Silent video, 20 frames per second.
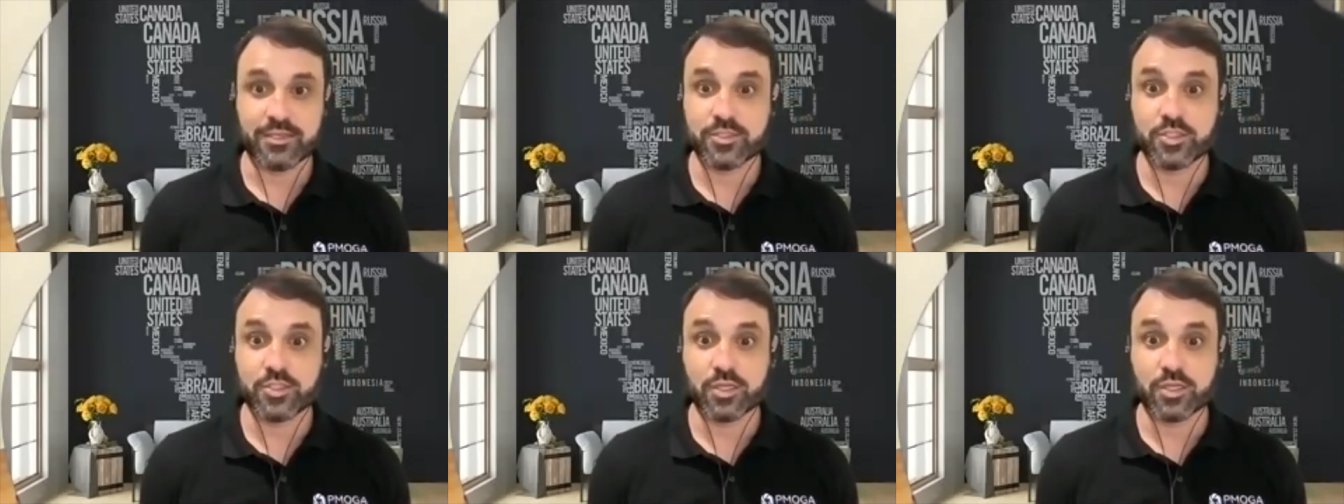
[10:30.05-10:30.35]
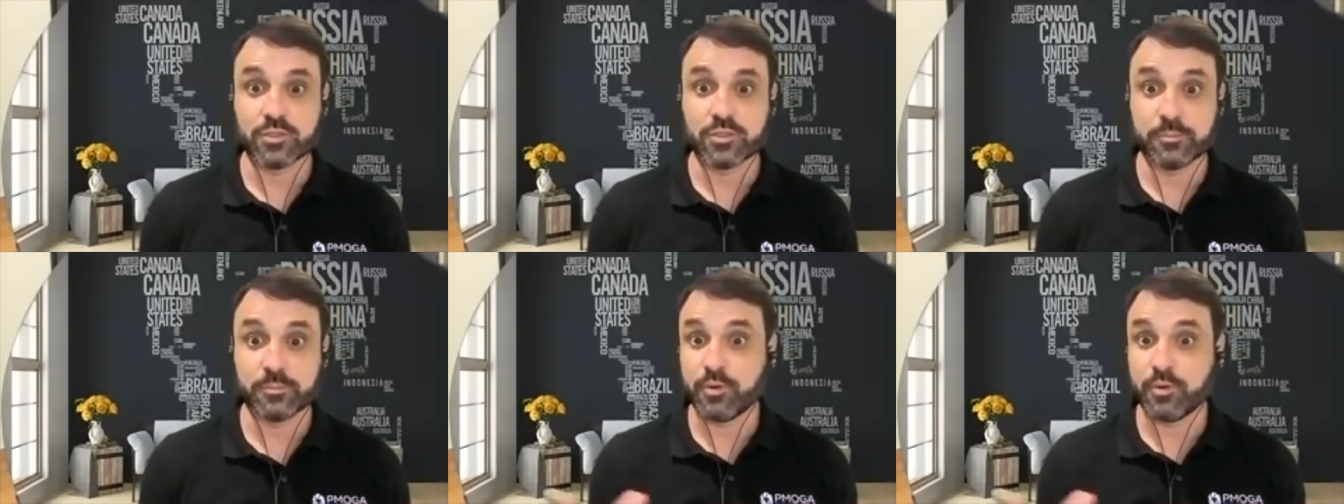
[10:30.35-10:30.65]
So
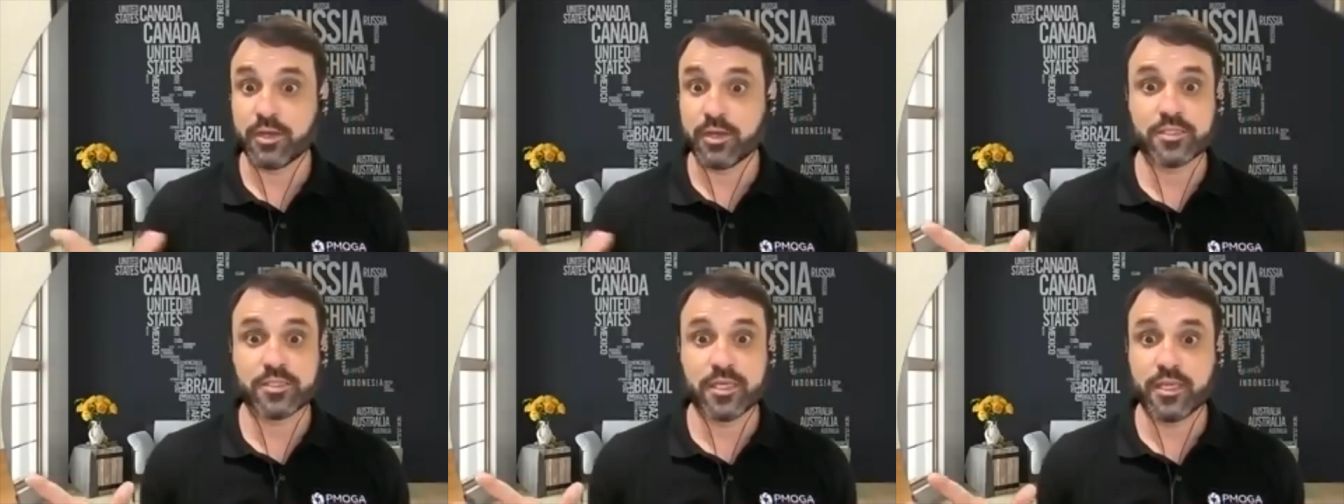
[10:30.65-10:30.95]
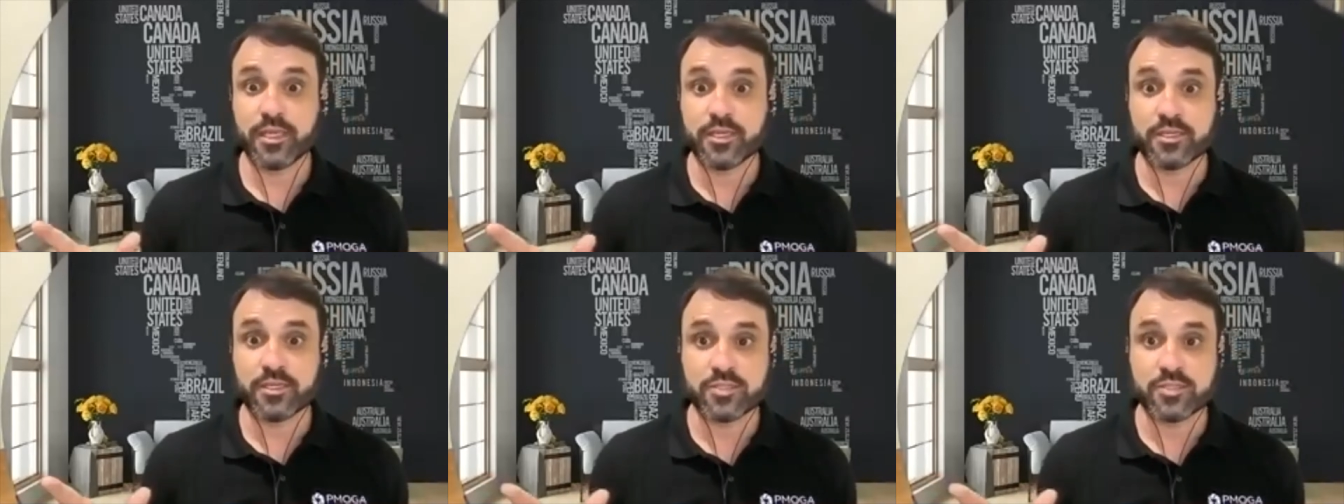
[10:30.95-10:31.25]
the point
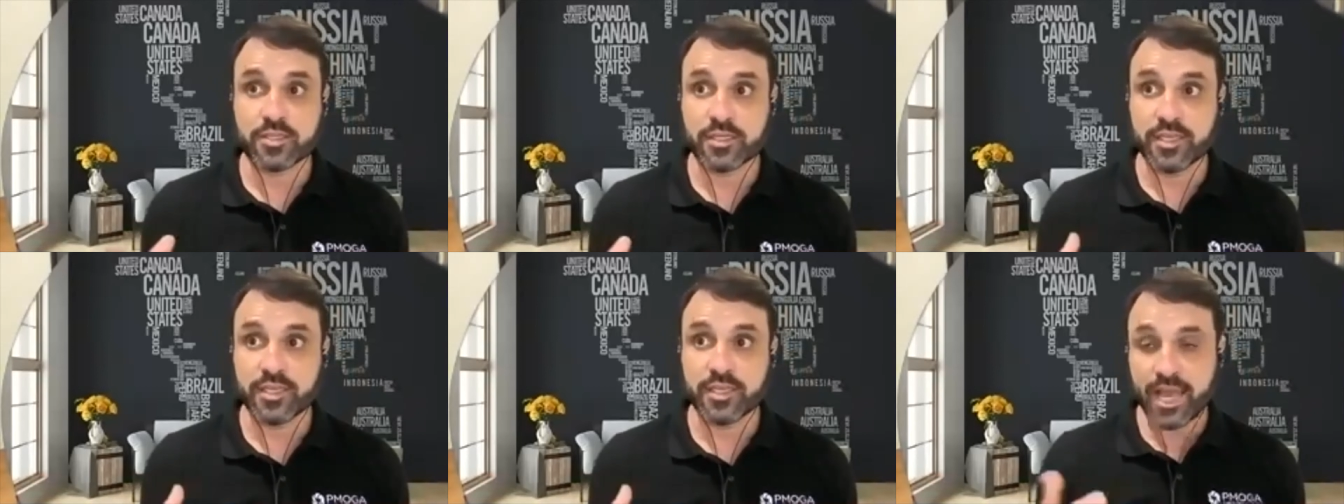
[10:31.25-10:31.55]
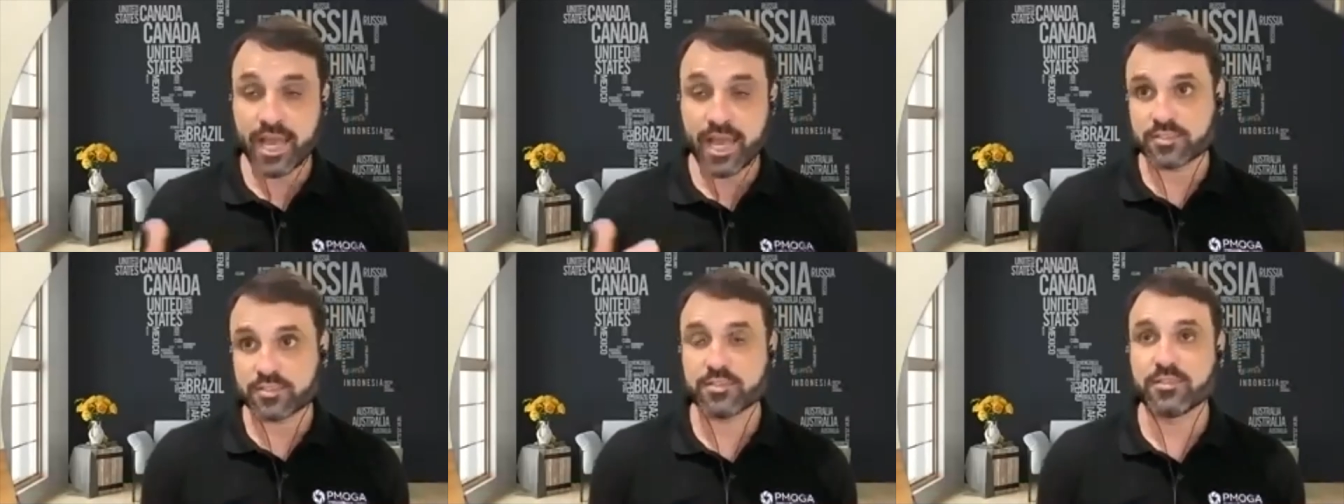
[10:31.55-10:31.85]
is,
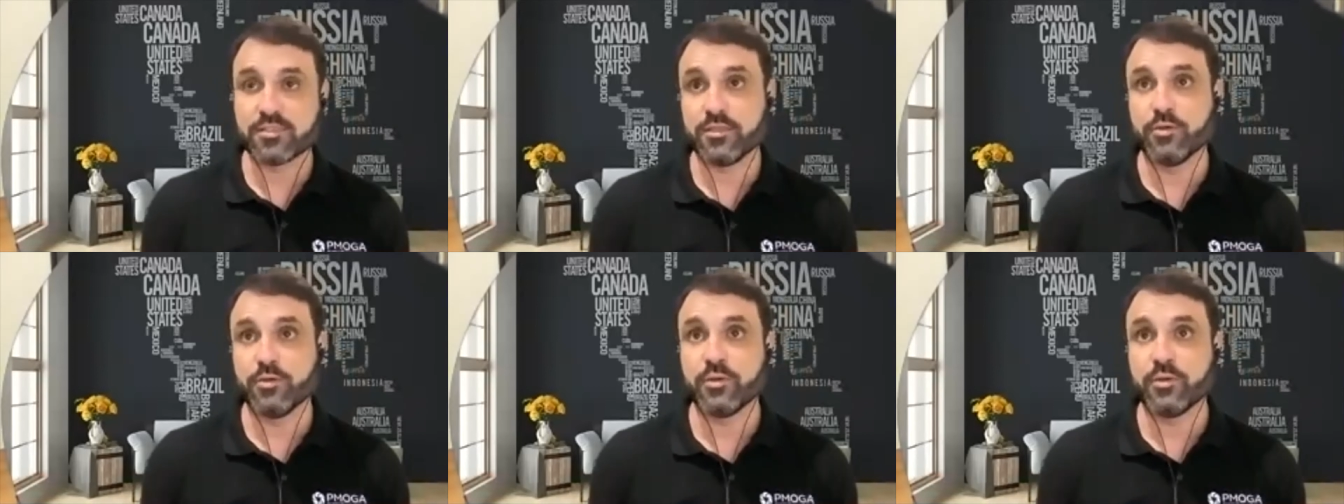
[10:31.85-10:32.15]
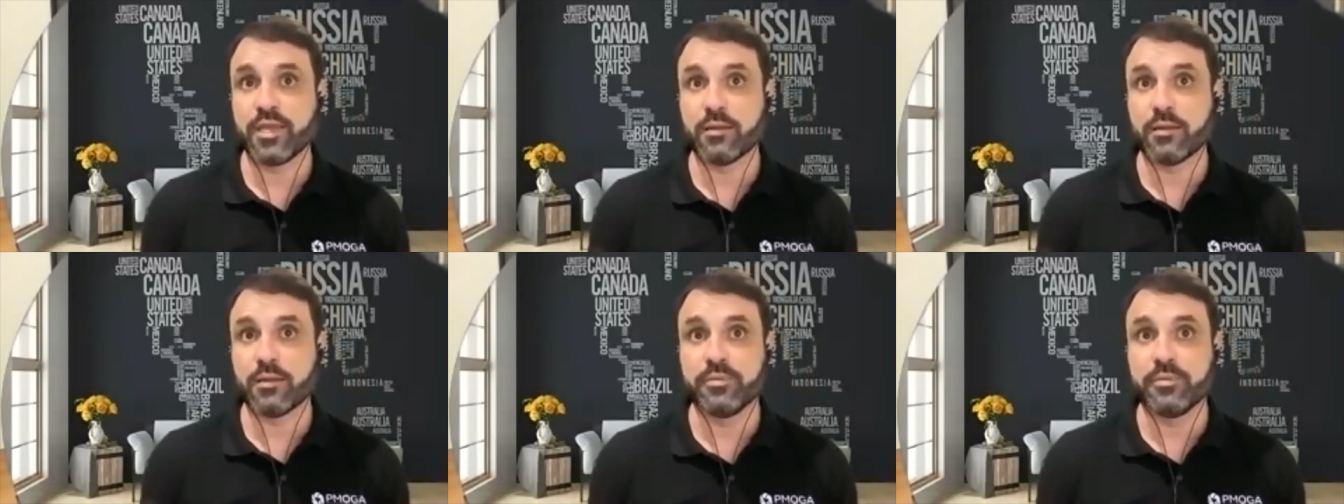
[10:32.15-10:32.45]
yes, you
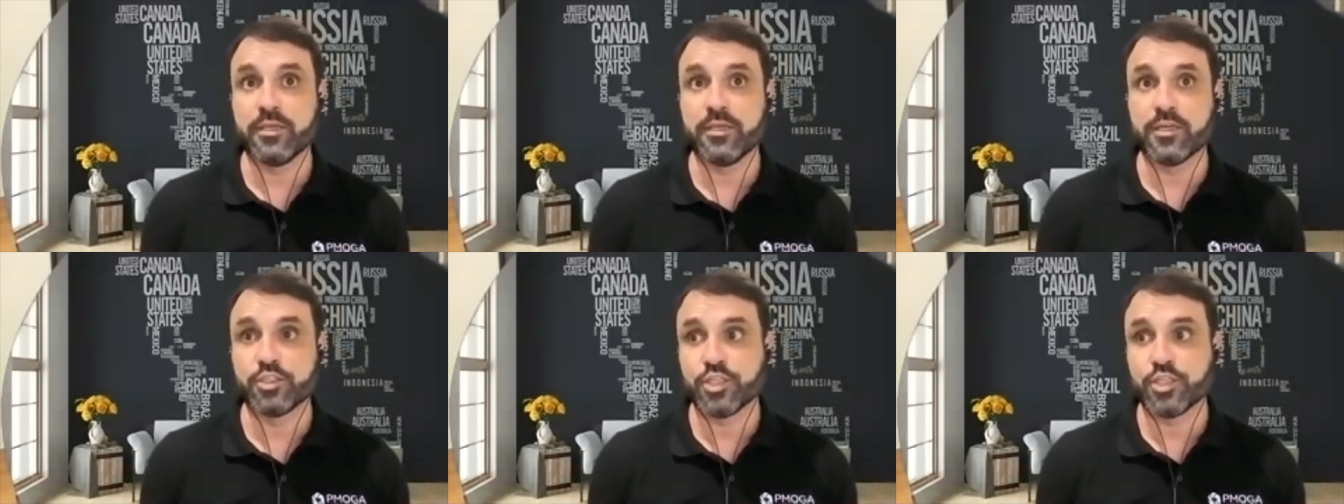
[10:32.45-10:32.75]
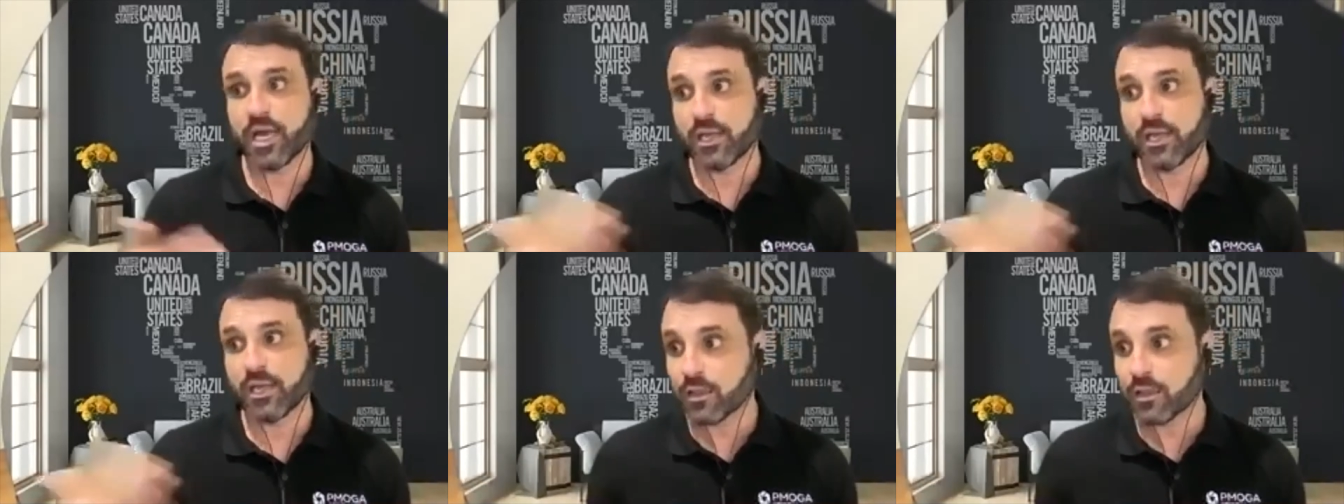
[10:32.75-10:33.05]
can be
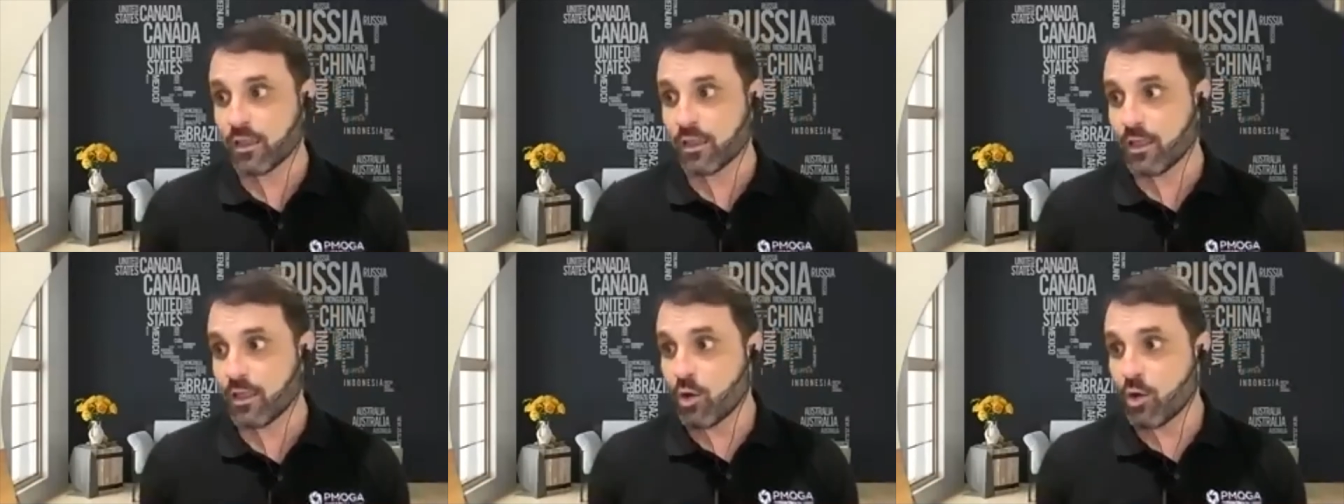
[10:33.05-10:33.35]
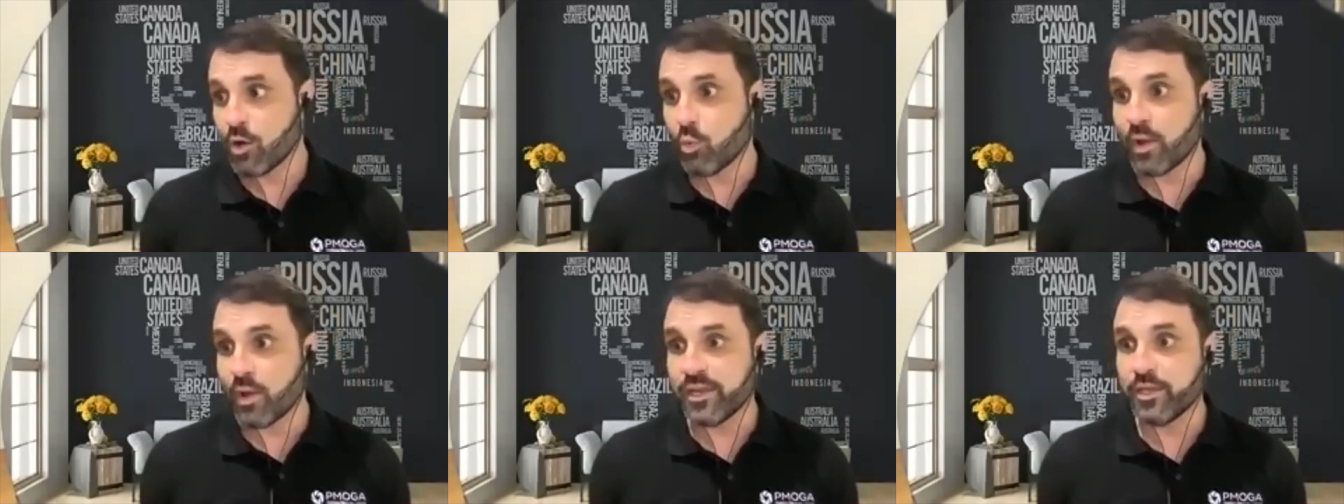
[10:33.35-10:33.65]
agile
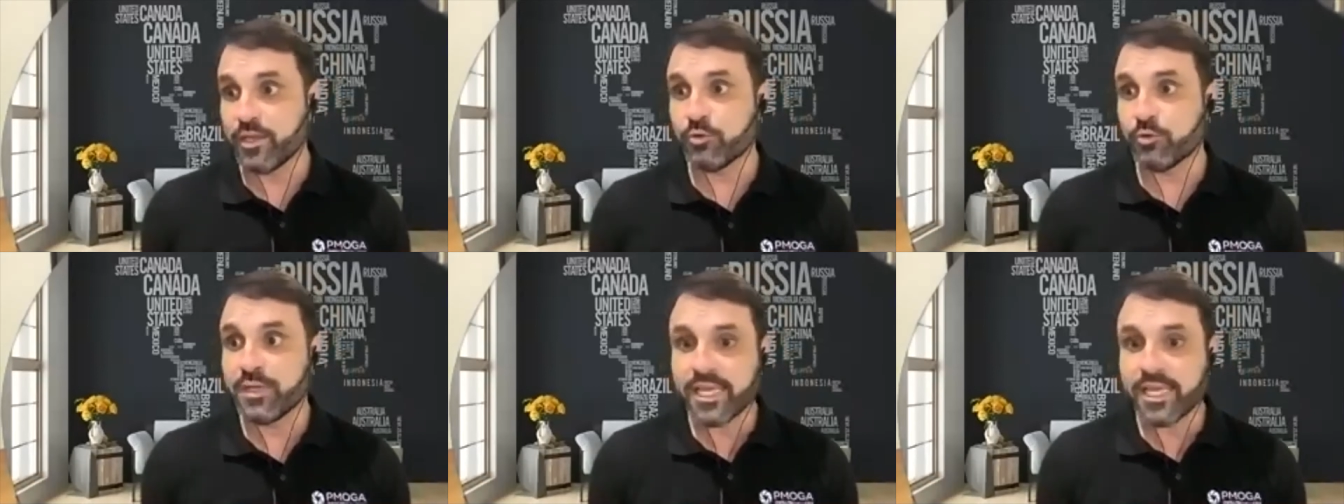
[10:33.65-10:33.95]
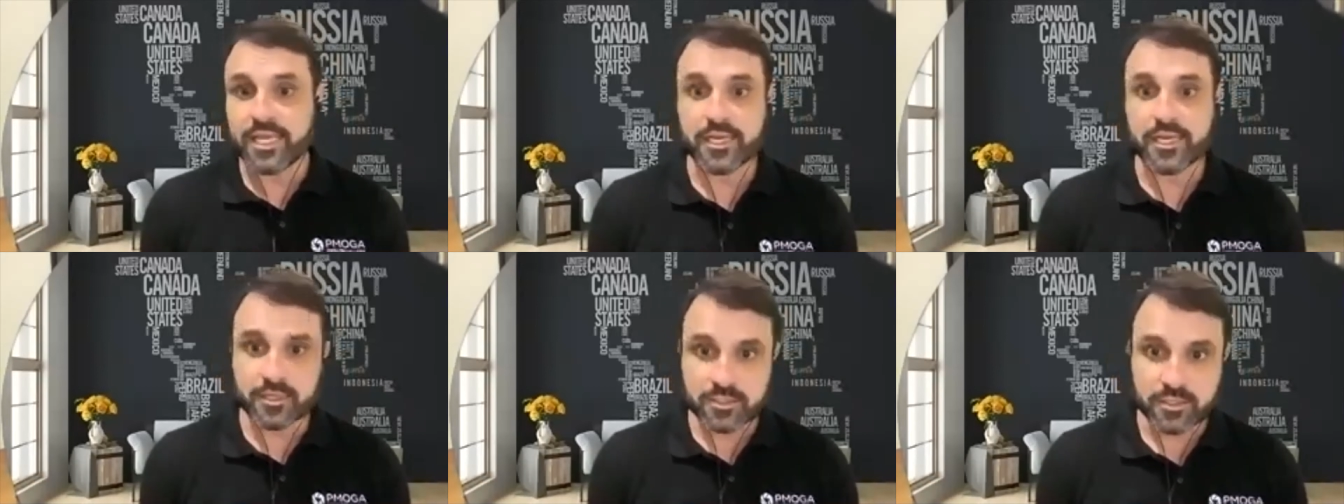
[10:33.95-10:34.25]
when you need
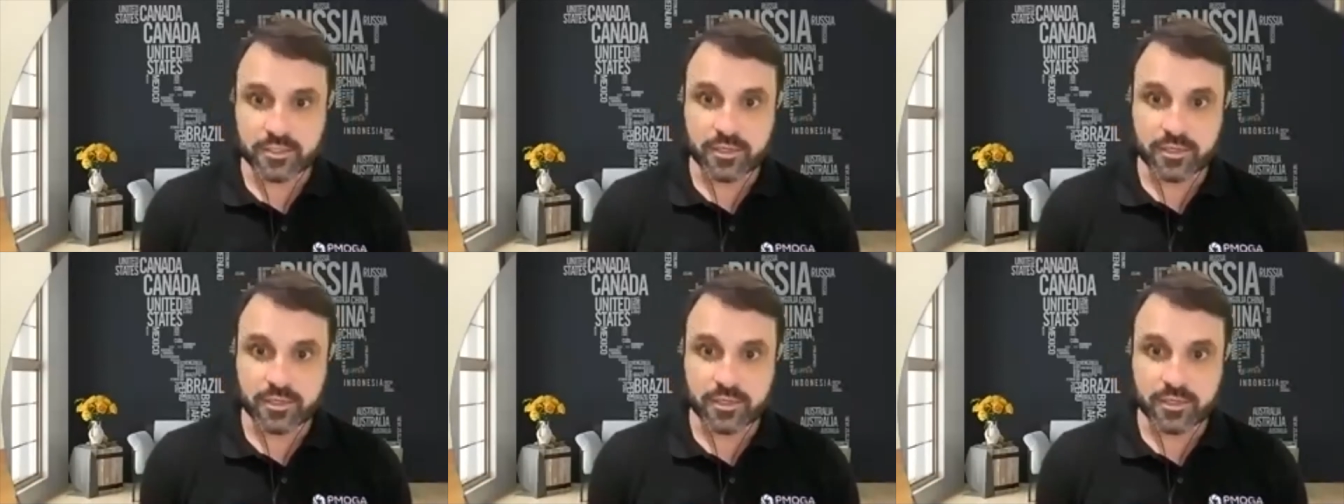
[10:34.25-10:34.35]
it.